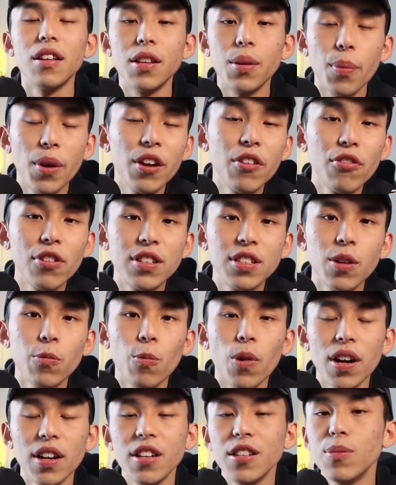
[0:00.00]
The main reason
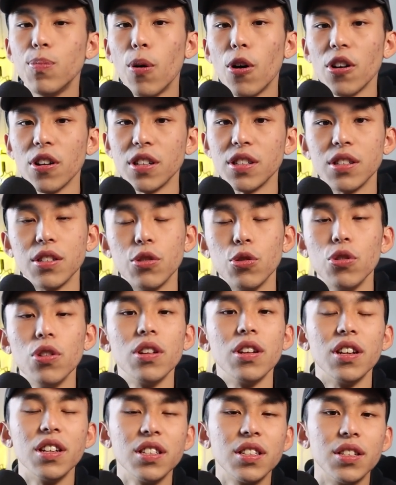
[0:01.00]
why this board is
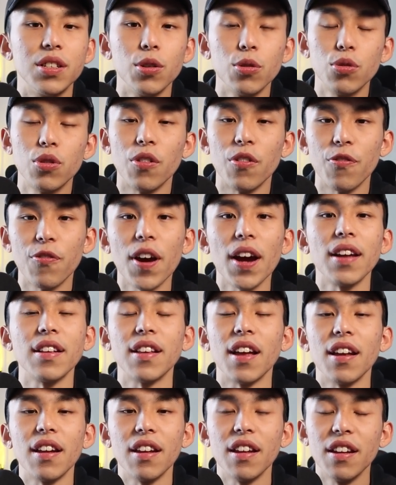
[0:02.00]
good is due to the fact
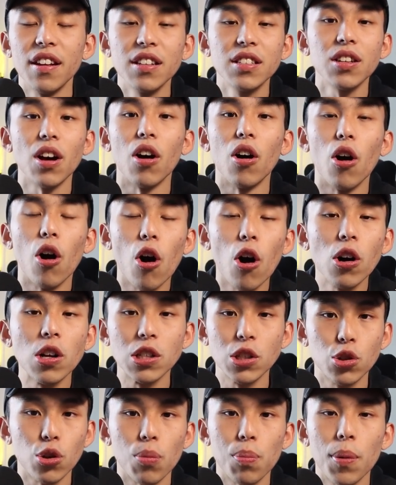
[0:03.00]
that it is a
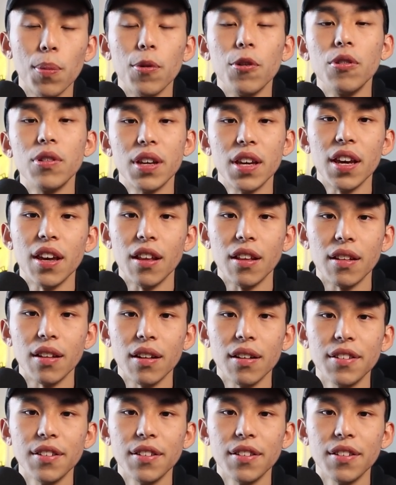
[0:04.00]
hot swappable kit.